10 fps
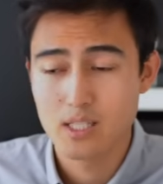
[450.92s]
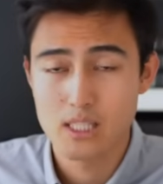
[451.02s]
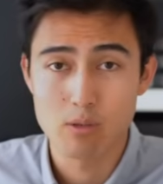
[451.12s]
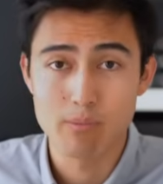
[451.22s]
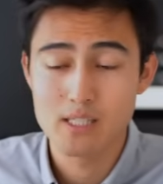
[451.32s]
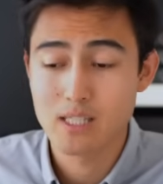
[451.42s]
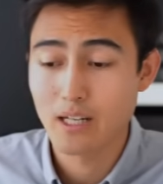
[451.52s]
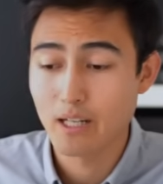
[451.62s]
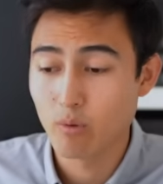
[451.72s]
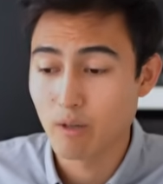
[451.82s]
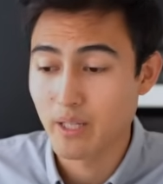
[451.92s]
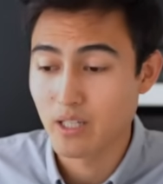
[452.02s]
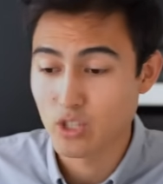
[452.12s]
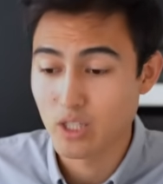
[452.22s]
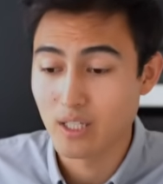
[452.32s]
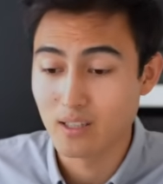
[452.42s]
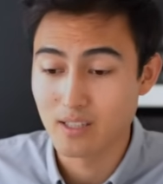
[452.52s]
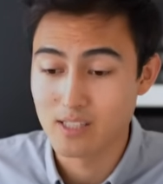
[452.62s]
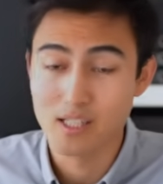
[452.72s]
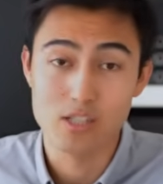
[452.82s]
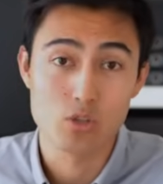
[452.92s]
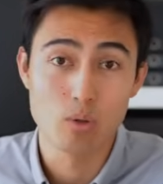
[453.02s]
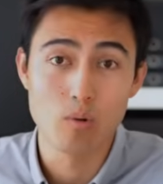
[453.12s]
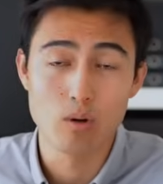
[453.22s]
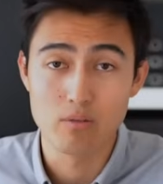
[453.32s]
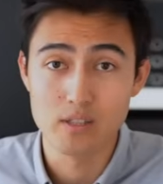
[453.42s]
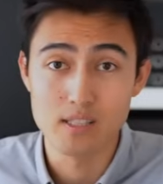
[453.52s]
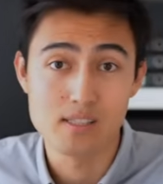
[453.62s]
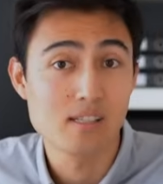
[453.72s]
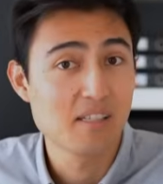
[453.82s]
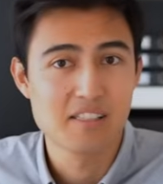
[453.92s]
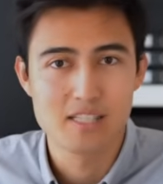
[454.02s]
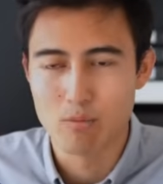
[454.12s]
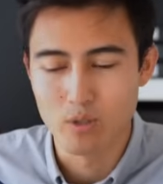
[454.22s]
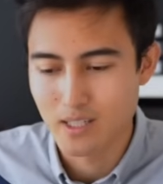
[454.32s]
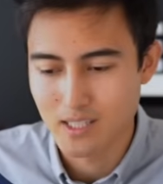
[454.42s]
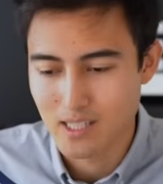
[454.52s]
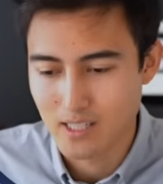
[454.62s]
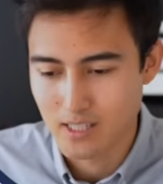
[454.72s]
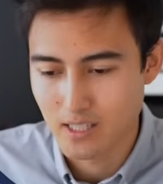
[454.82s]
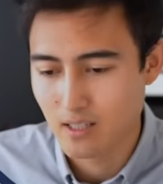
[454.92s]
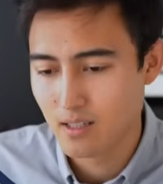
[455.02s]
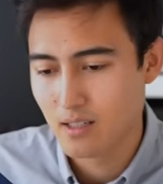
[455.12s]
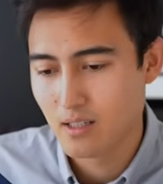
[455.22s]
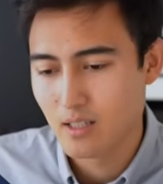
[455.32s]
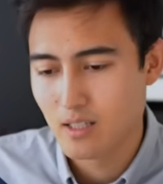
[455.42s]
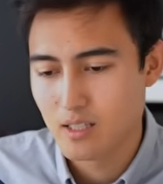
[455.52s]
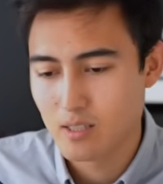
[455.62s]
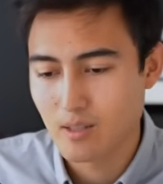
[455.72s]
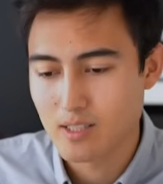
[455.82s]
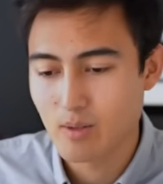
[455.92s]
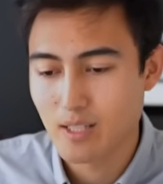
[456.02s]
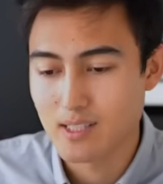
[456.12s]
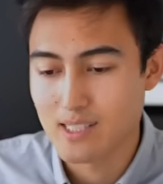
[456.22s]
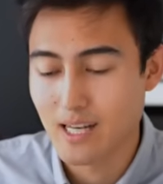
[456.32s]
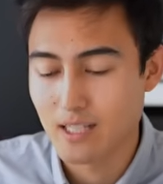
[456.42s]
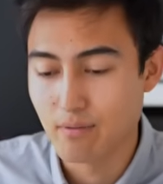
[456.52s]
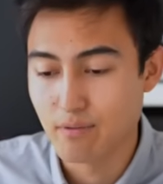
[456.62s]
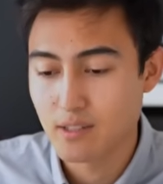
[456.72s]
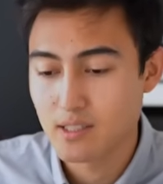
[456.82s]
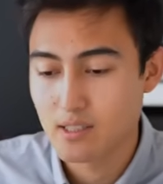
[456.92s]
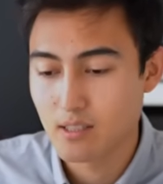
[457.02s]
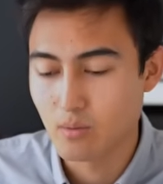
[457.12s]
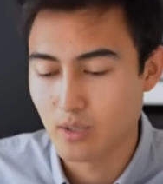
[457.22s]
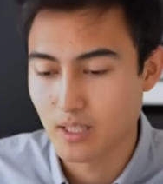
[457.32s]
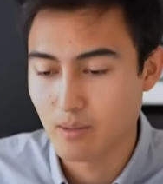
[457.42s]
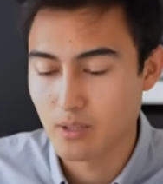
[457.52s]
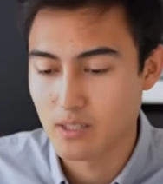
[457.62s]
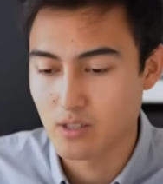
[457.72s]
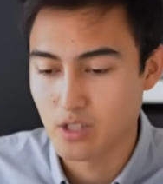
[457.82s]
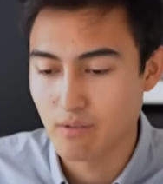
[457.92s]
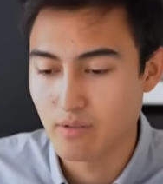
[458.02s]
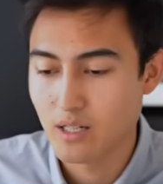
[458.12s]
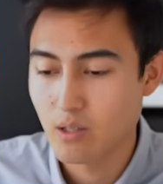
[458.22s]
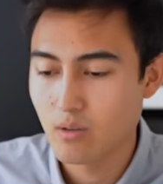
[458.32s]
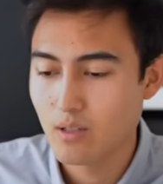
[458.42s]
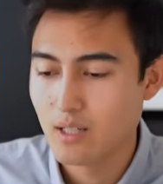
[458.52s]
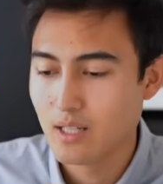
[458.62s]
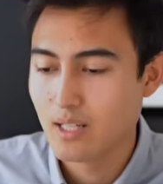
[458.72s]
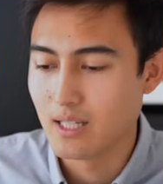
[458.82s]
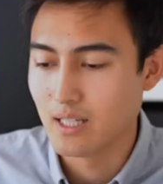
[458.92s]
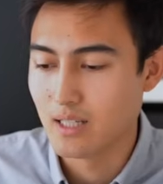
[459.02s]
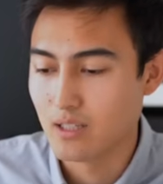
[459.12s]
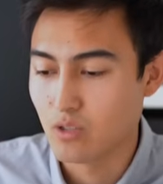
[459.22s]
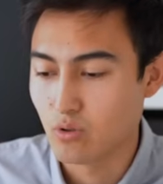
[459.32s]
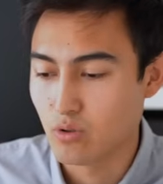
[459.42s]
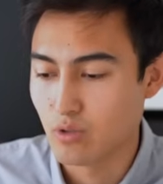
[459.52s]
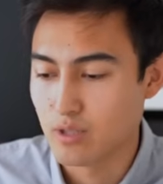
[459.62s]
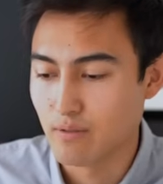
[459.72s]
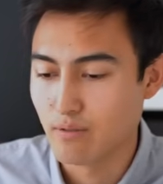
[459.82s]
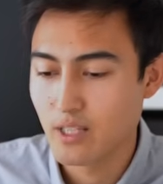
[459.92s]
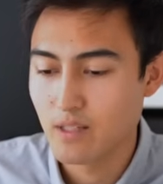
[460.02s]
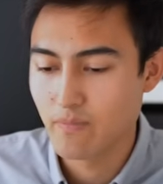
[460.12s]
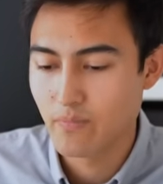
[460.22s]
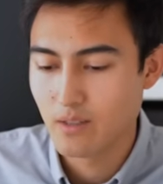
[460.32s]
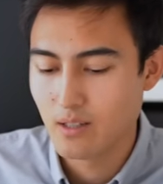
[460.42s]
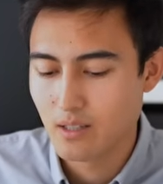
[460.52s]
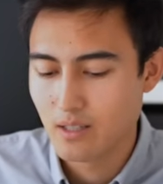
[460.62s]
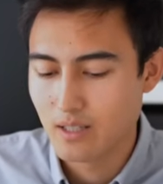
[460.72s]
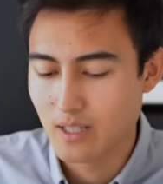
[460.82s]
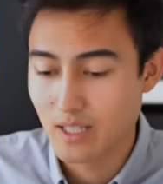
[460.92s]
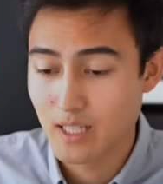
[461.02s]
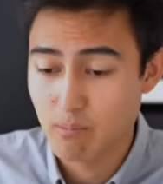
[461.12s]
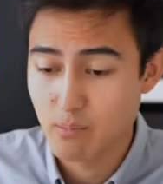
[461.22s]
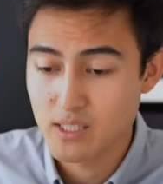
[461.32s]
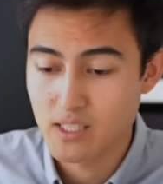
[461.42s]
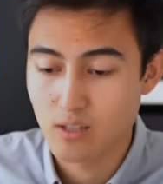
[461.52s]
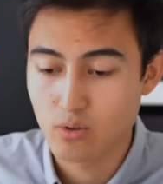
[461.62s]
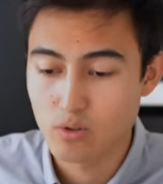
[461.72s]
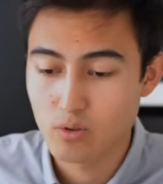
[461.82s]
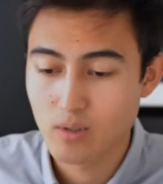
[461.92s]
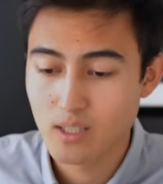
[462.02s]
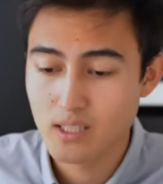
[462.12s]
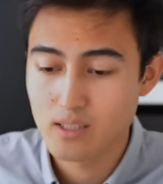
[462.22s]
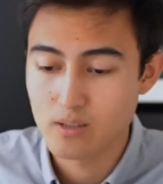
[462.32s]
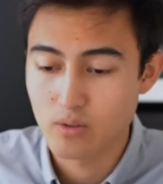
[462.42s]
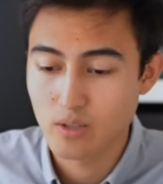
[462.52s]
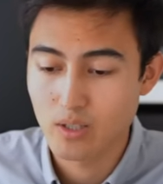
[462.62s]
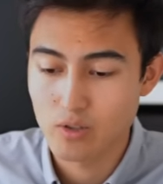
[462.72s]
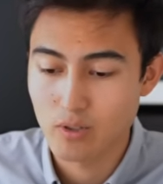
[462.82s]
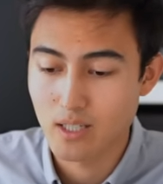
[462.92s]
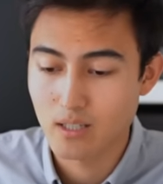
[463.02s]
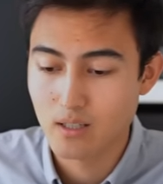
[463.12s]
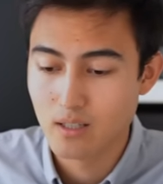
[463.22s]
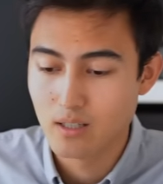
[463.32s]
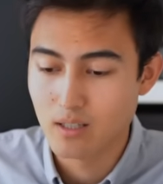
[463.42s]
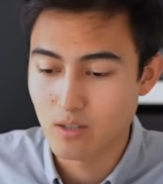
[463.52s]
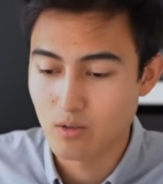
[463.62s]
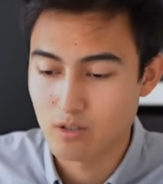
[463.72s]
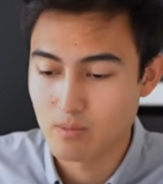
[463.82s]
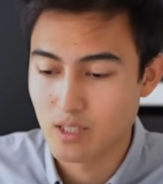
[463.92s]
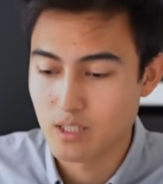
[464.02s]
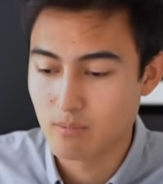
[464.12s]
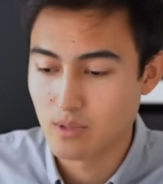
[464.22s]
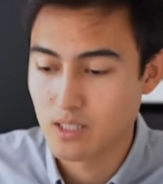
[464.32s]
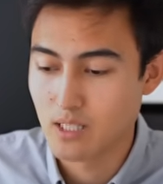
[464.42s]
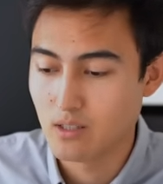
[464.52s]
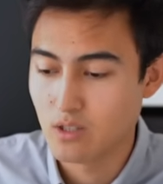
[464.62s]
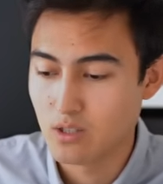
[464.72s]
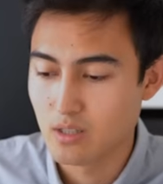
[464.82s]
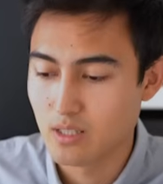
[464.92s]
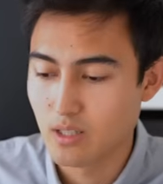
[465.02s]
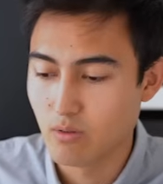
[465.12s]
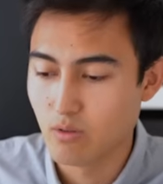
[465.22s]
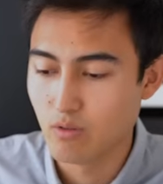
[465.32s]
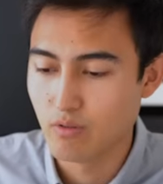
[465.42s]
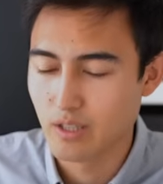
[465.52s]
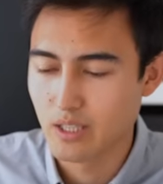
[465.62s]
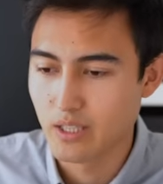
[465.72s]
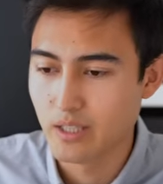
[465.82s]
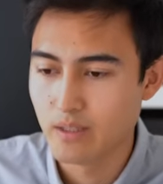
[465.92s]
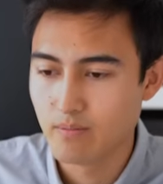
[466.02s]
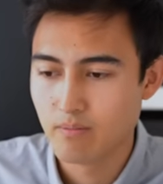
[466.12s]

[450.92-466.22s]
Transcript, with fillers: So we basically want to make a chart that's going to show all of these somewhat nicely, say. So let's go ahead and select them first. We're going to press the shift down and then Control Shift right. Then keep pressing the Control key so you can drag the gross margin percentage down over here.